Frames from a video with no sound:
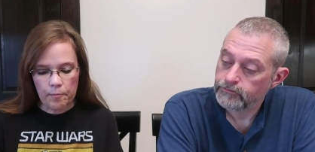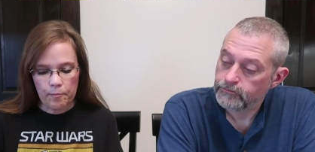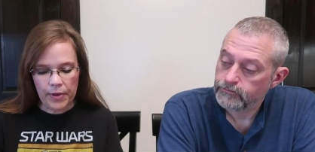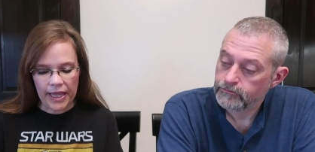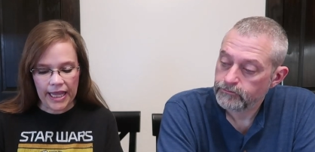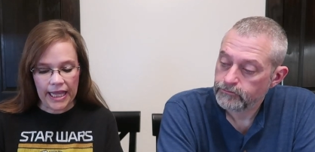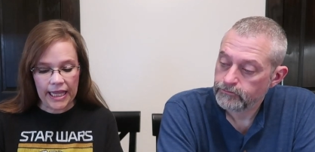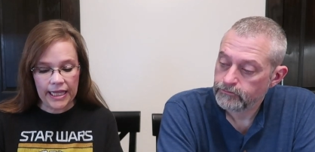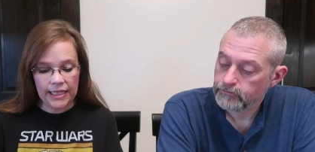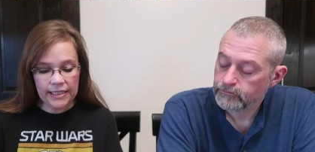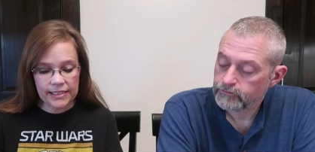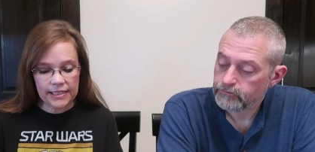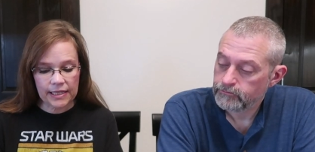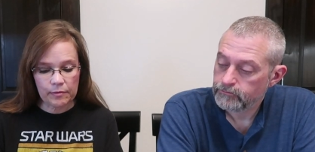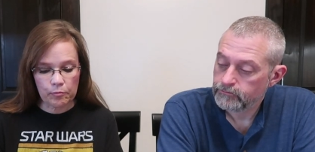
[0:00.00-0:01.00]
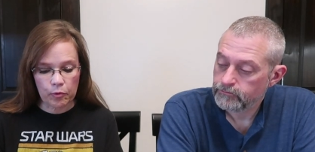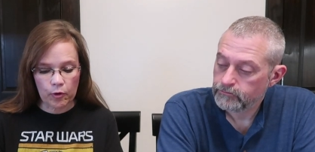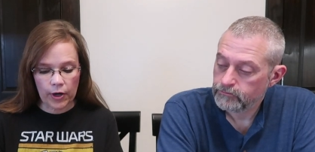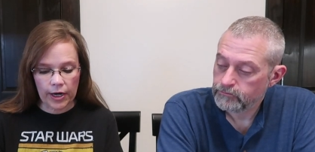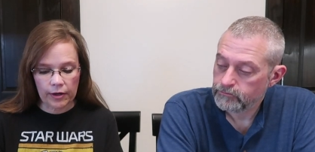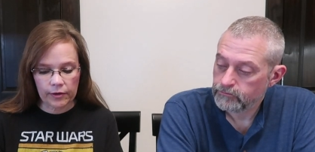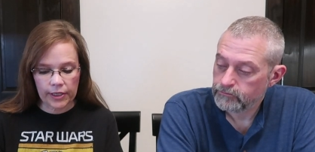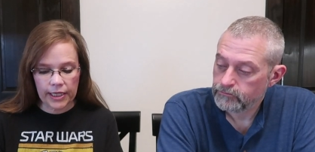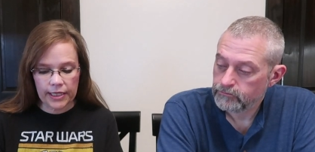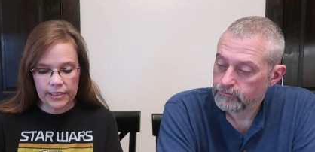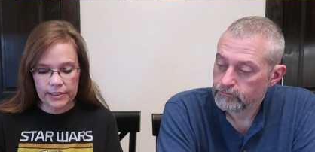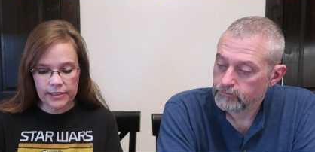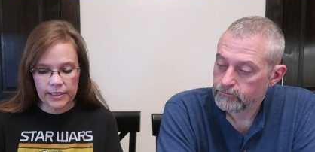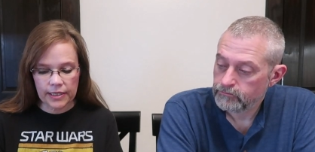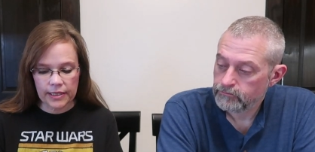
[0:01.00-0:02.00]
Speaker 1: Beans and
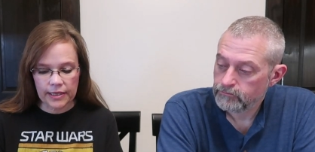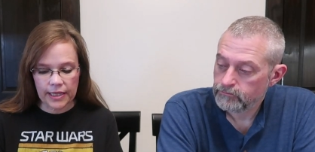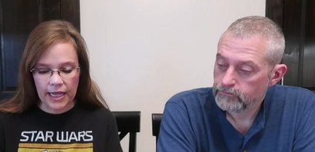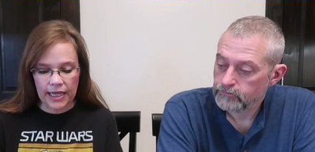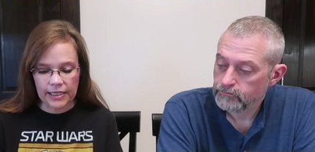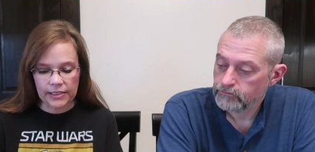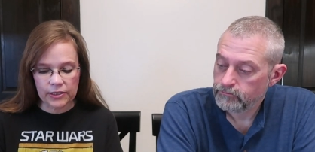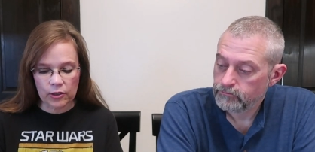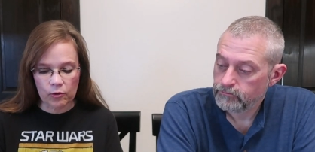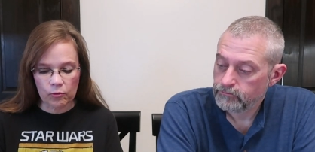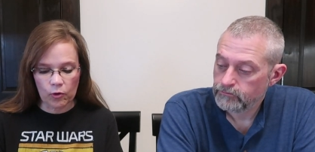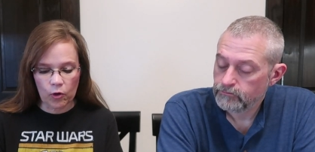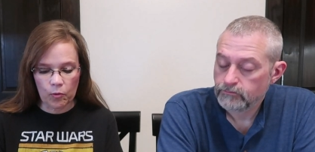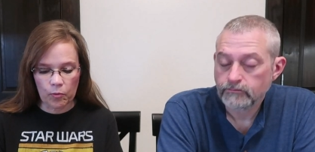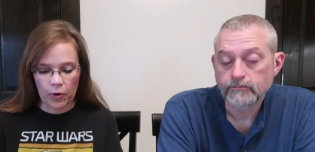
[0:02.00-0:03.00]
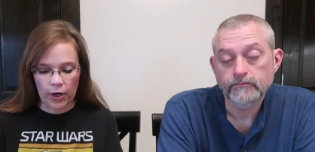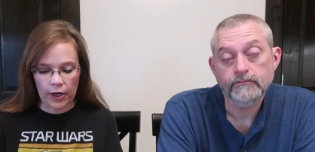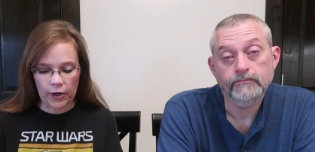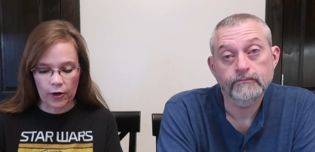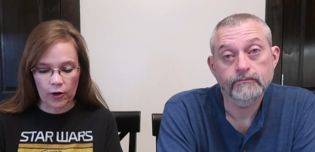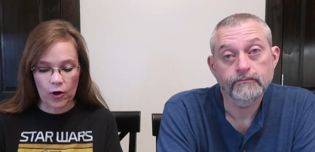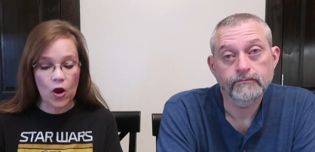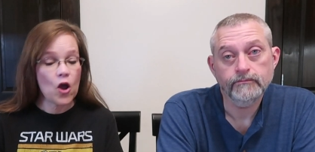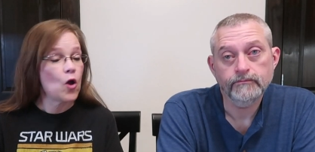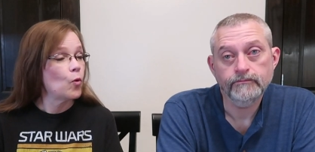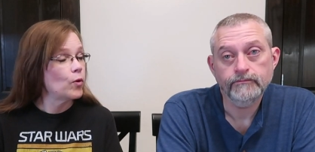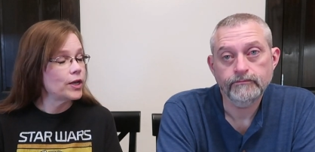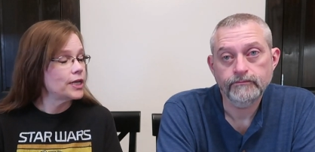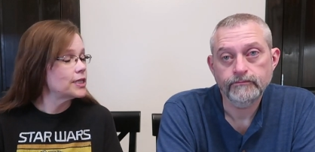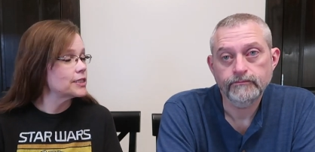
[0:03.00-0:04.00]
brownies. That's a rule breaker.
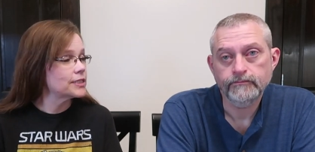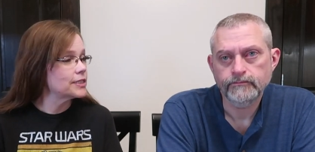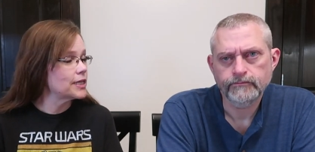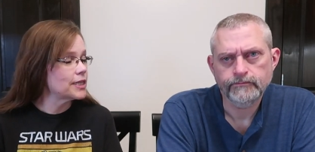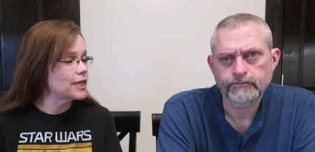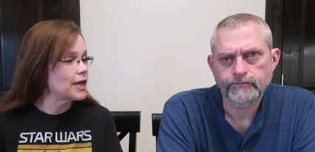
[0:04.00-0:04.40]
We didn't see